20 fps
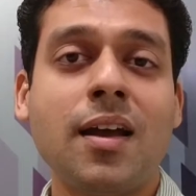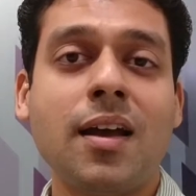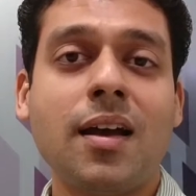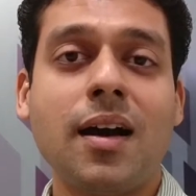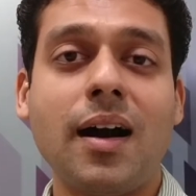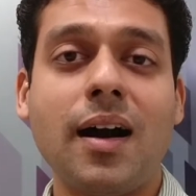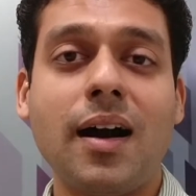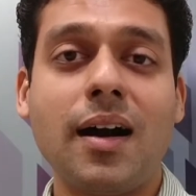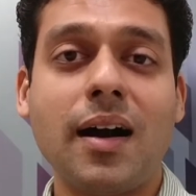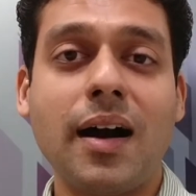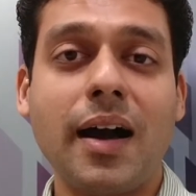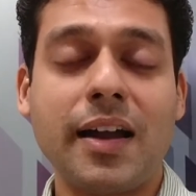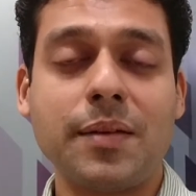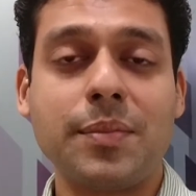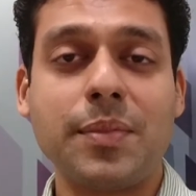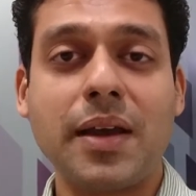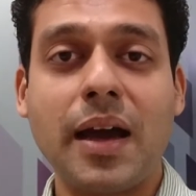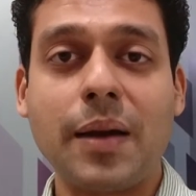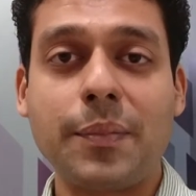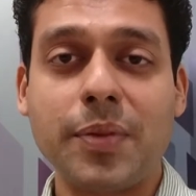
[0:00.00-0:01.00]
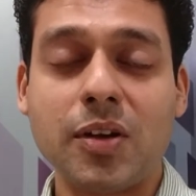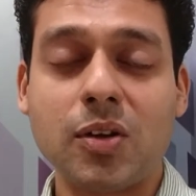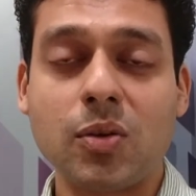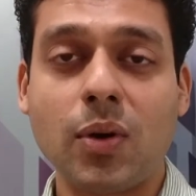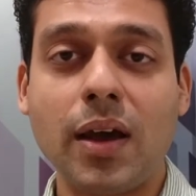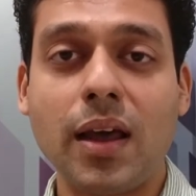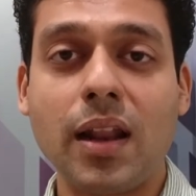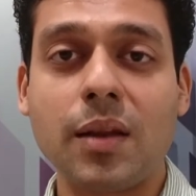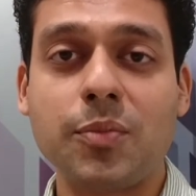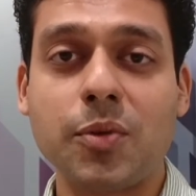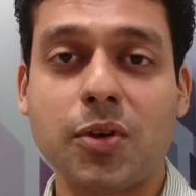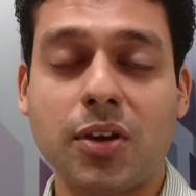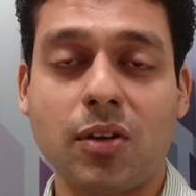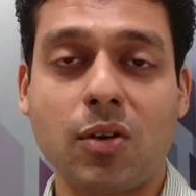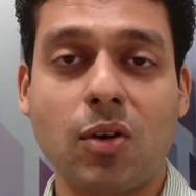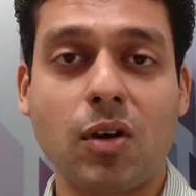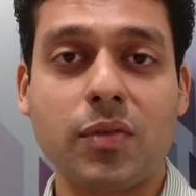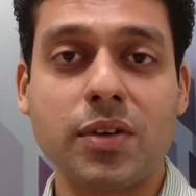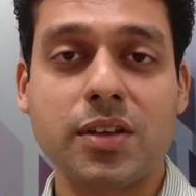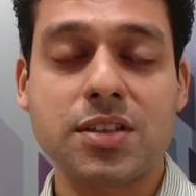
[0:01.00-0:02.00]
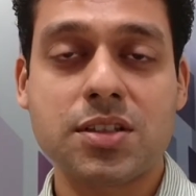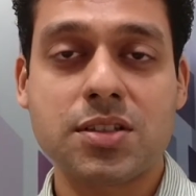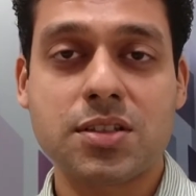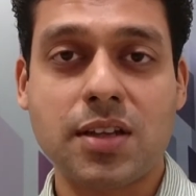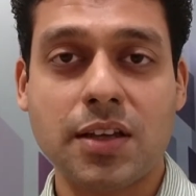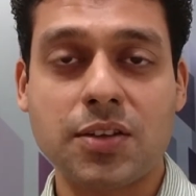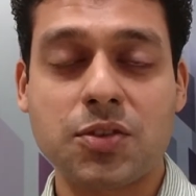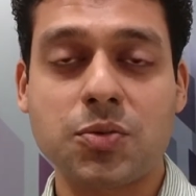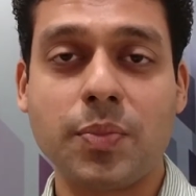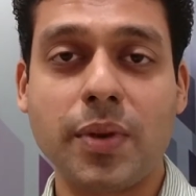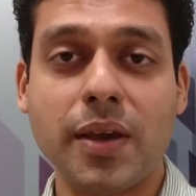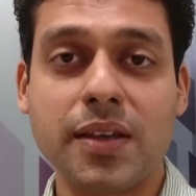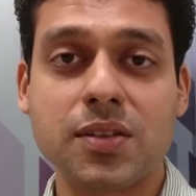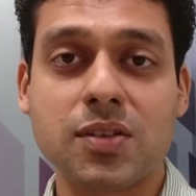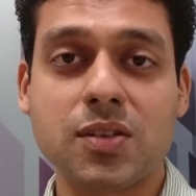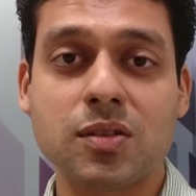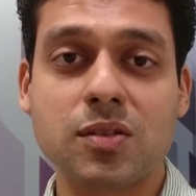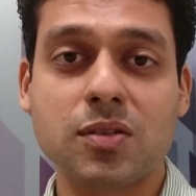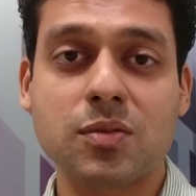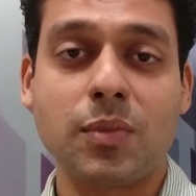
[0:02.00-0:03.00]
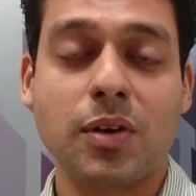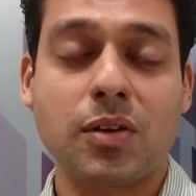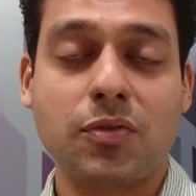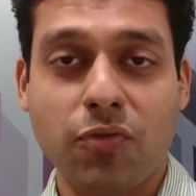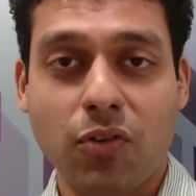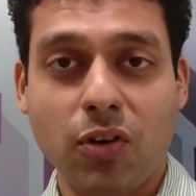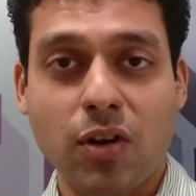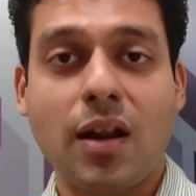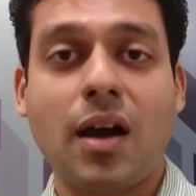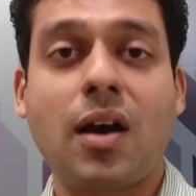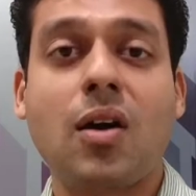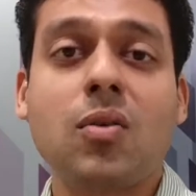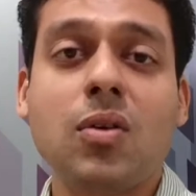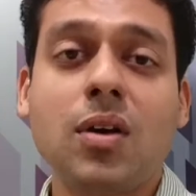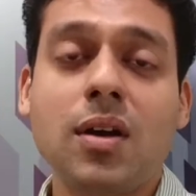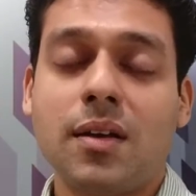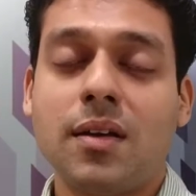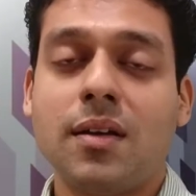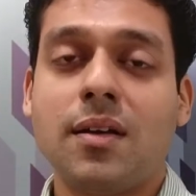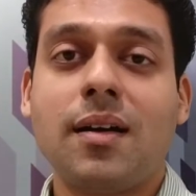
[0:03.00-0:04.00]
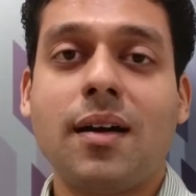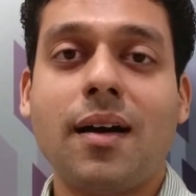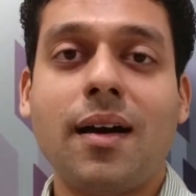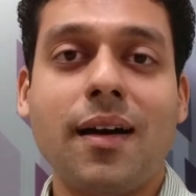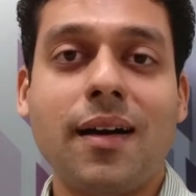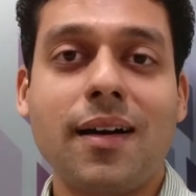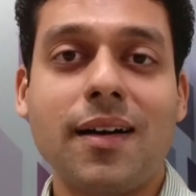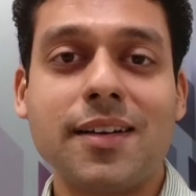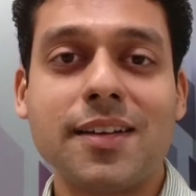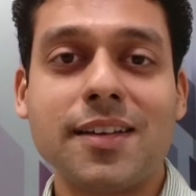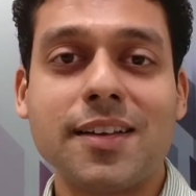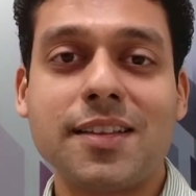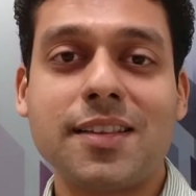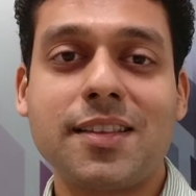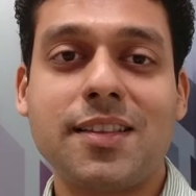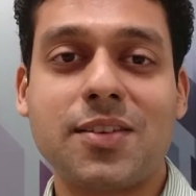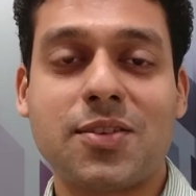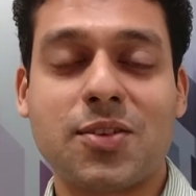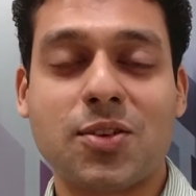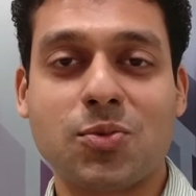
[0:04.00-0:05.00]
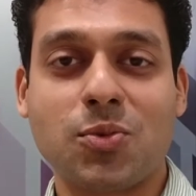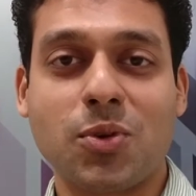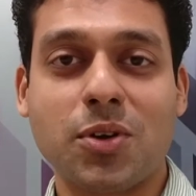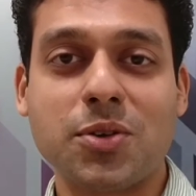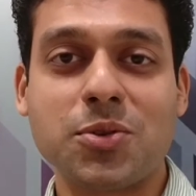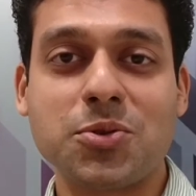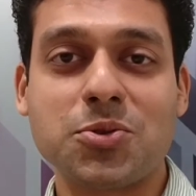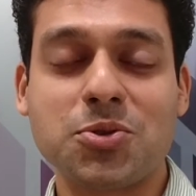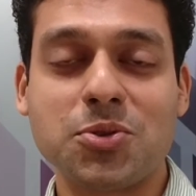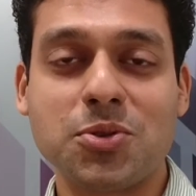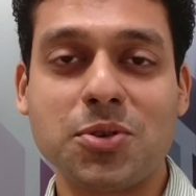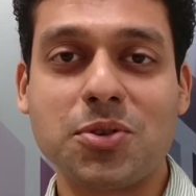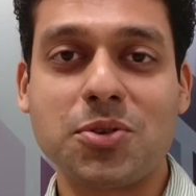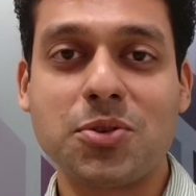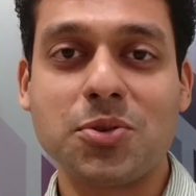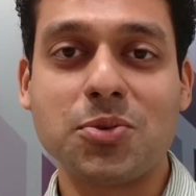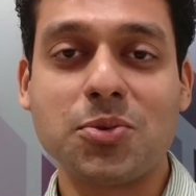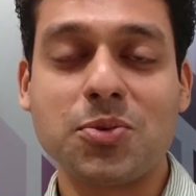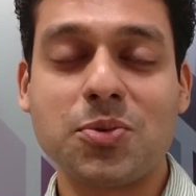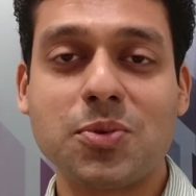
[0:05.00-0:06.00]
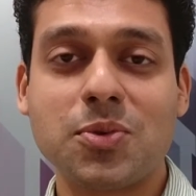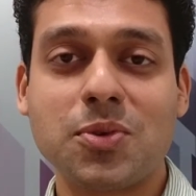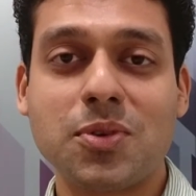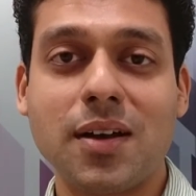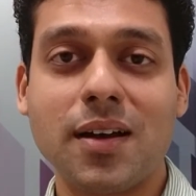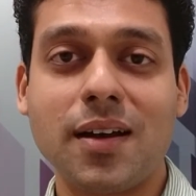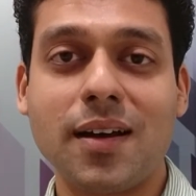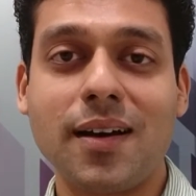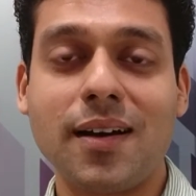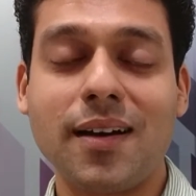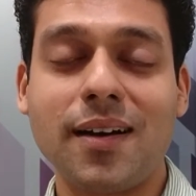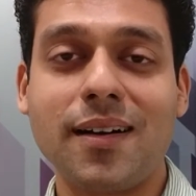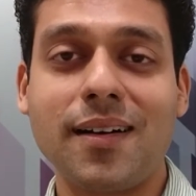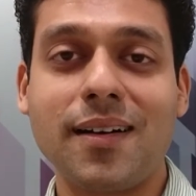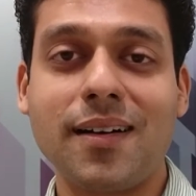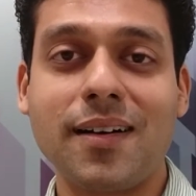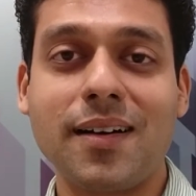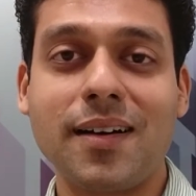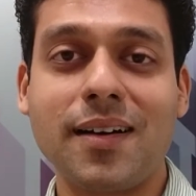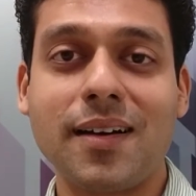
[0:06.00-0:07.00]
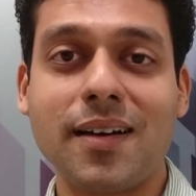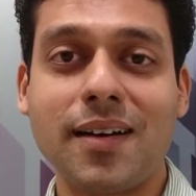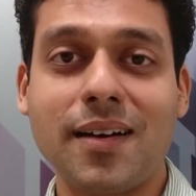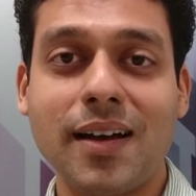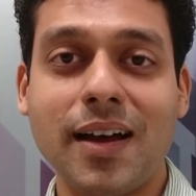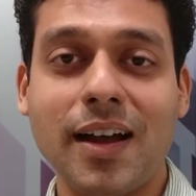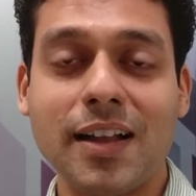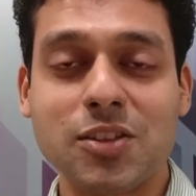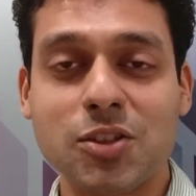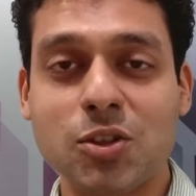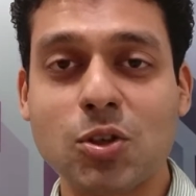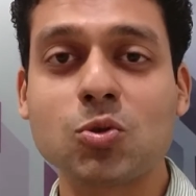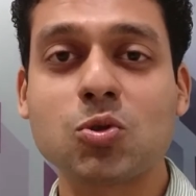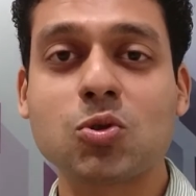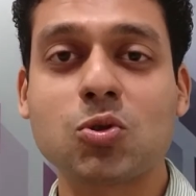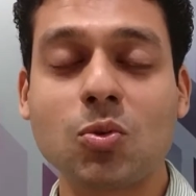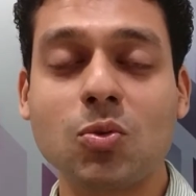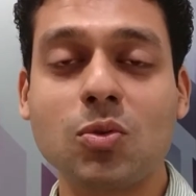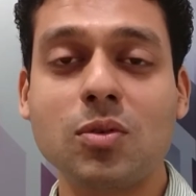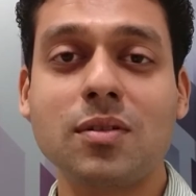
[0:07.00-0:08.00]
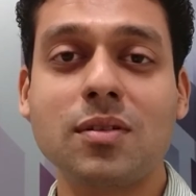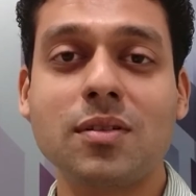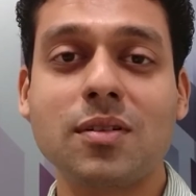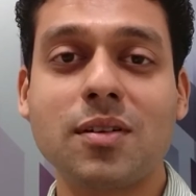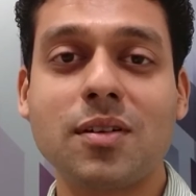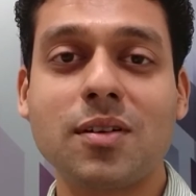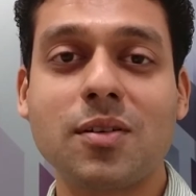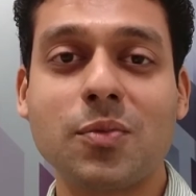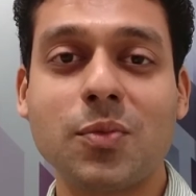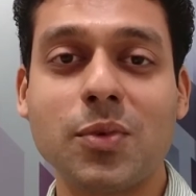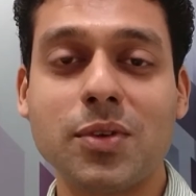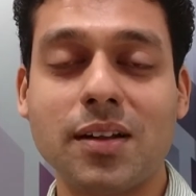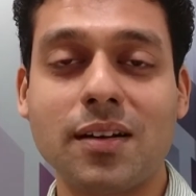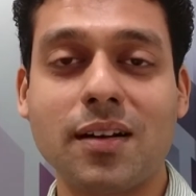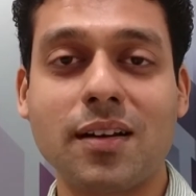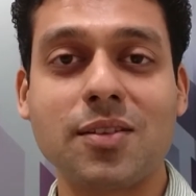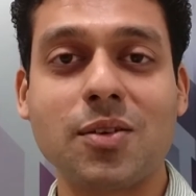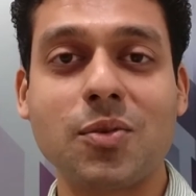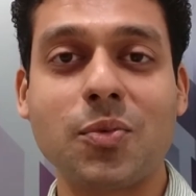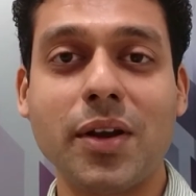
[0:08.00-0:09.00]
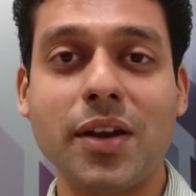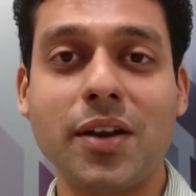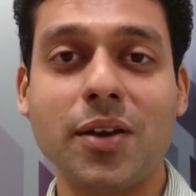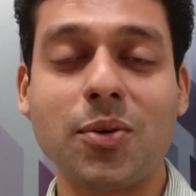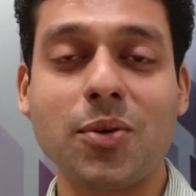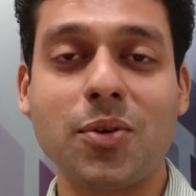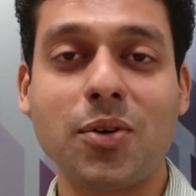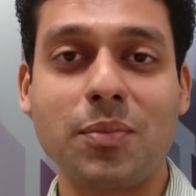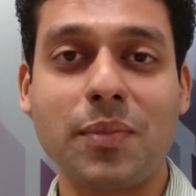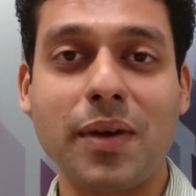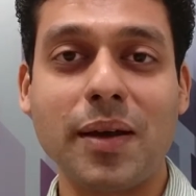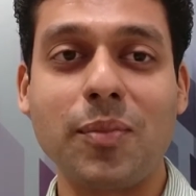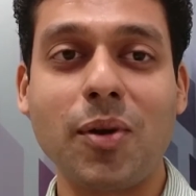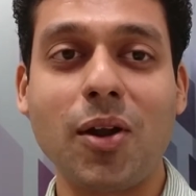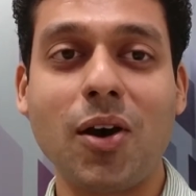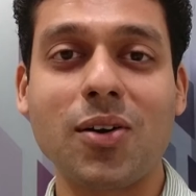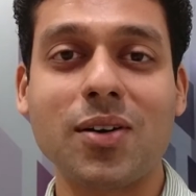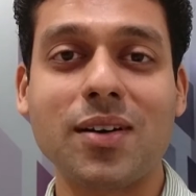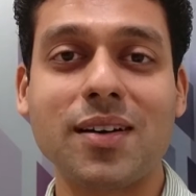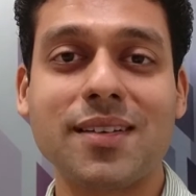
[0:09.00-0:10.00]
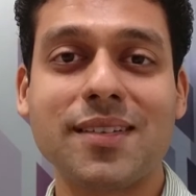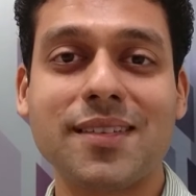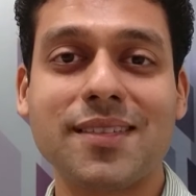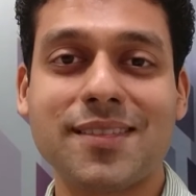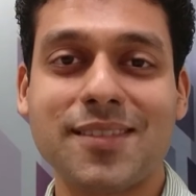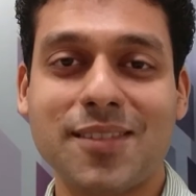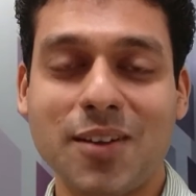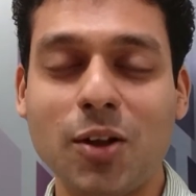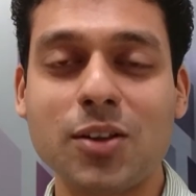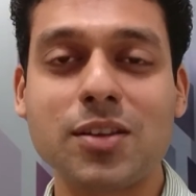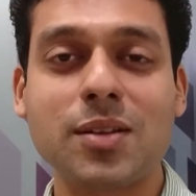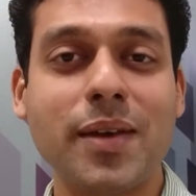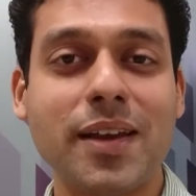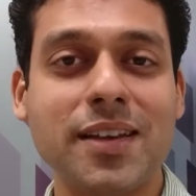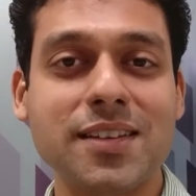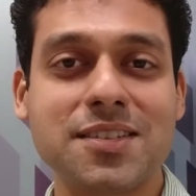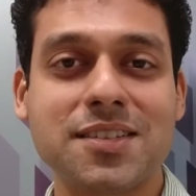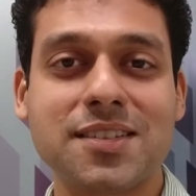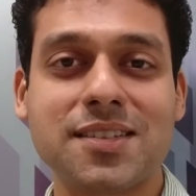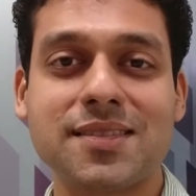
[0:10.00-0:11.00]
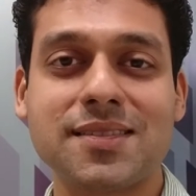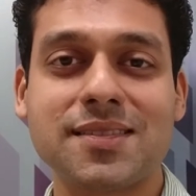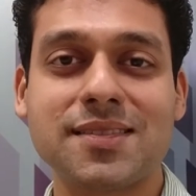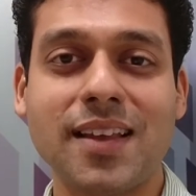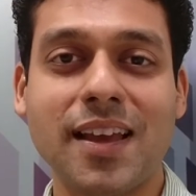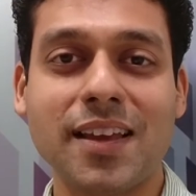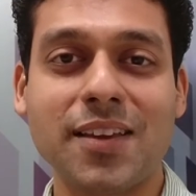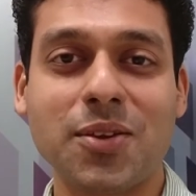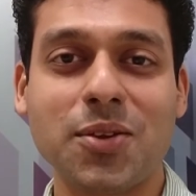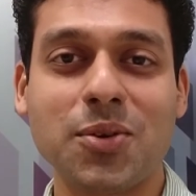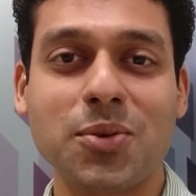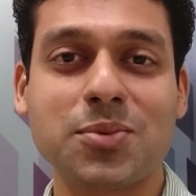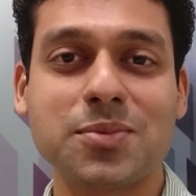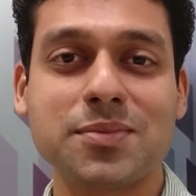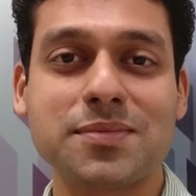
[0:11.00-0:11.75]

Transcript: I'd be happy to help. You can always touch base. But for now, this is what you should do. I'll see you soon with another video on my blog. All the best. Thank you.